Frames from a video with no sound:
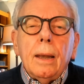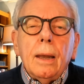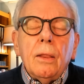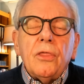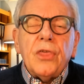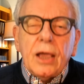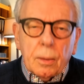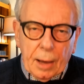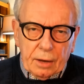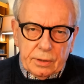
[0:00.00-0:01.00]
think
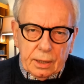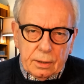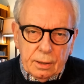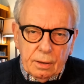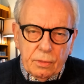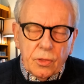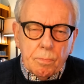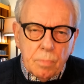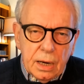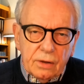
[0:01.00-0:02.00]
about it. The
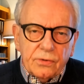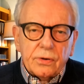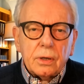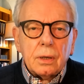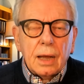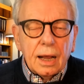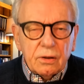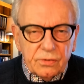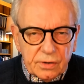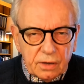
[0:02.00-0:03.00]
minister
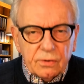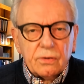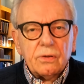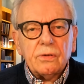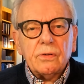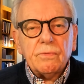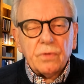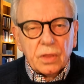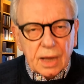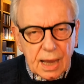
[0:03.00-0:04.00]
exists for
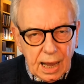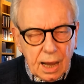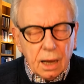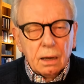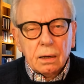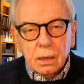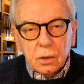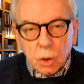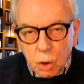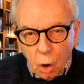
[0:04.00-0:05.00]
the king,
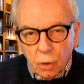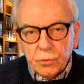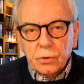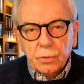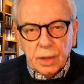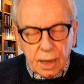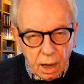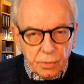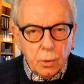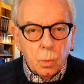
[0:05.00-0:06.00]
not the
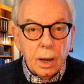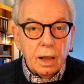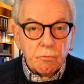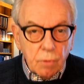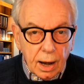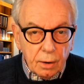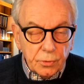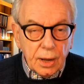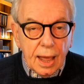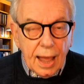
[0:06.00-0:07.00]
other way
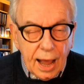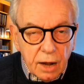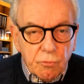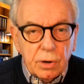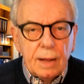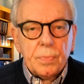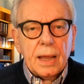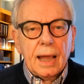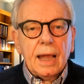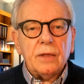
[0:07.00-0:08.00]
round. Henry
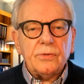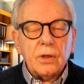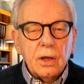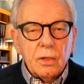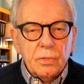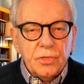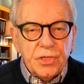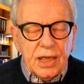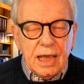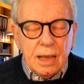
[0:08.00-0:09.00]
is
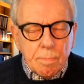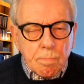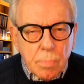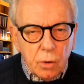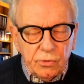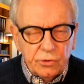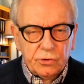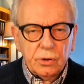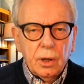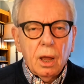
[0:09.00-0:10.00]
the
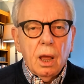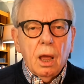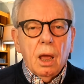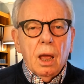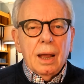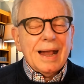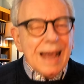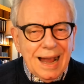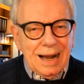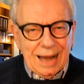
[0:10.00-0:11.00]
most
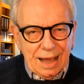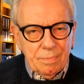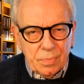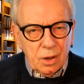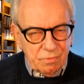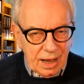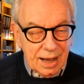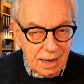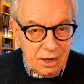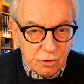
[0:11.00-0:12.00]
kingly of
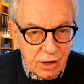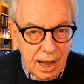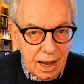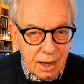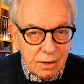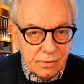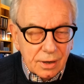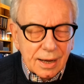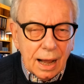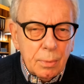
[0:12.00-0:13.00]
English kings.
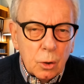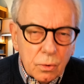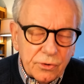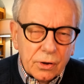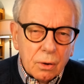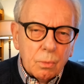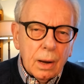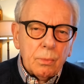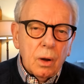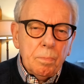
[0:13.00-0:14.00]
And can we also,
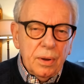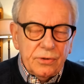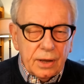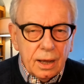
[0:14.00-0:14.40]
when we're busy